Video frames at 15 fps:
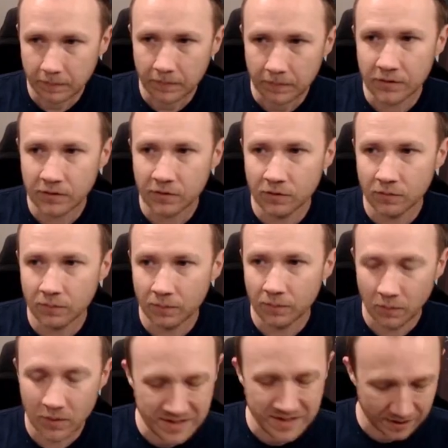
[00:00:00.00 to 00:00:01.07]
and so
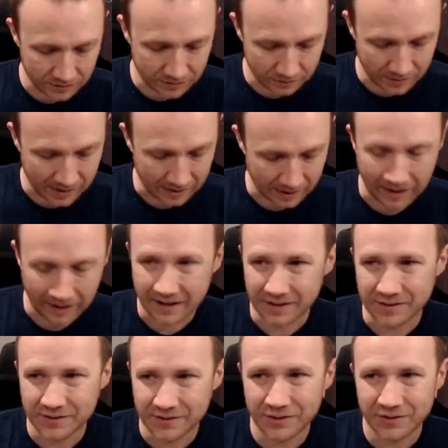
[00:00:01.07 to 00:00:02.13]
once I can do that, I
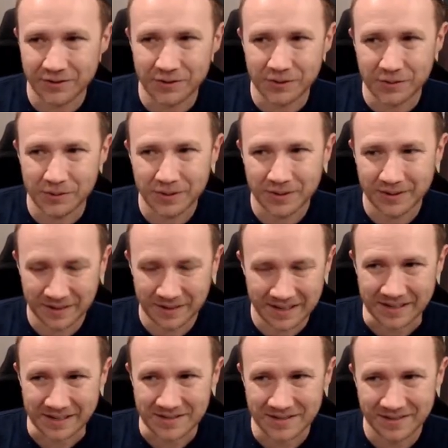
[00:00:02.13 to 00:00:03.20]
can just do
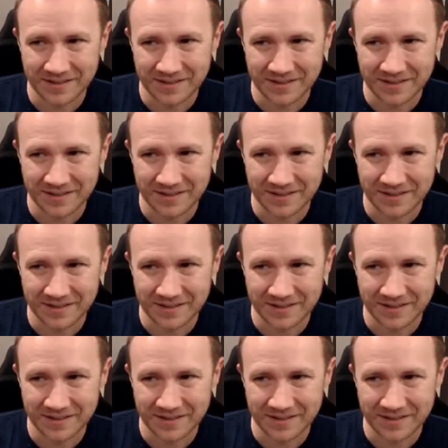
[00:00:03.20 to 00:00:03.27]
keys.